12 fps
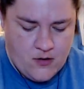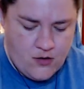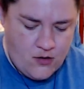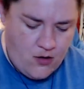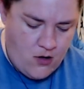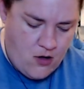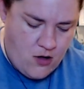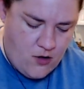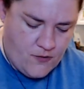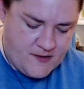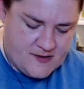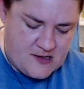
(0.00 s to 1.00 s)
Oh,
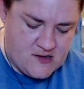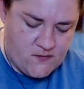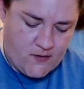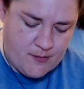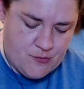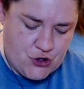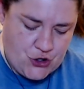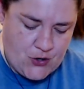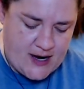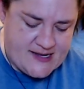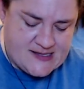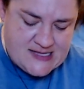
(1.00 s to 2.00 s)
this is from
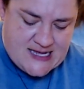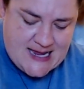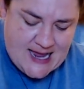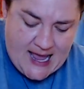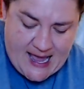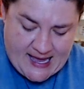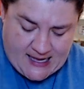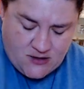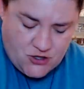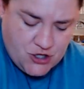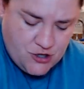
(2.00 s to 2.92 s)
Tracy H.